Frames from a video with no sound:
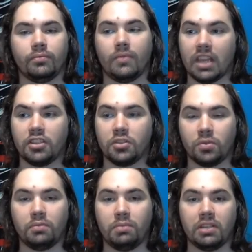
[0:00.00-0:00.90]
That is
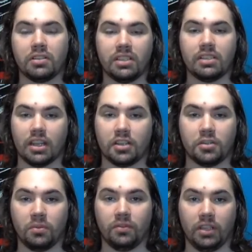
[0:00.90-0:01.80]
Jordan Peterson's
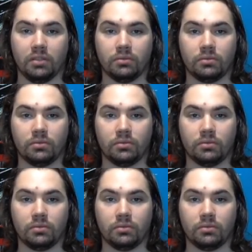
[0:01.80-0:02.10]
actual view.